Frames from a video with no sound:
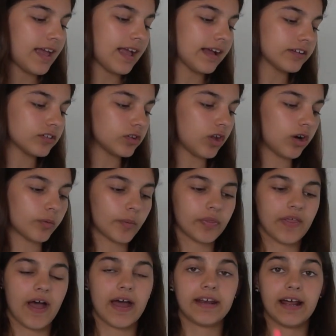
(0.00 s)
And along
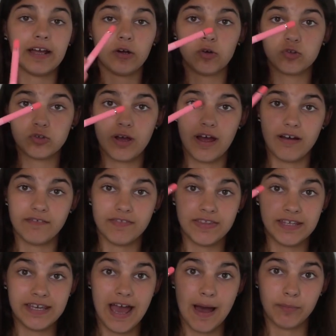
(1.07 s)
with that, I also have
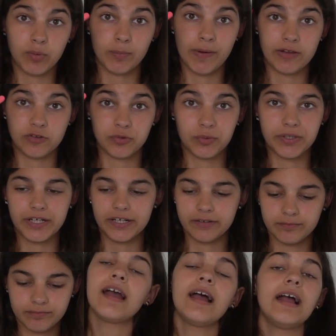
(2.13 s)
the Apple Pencil here.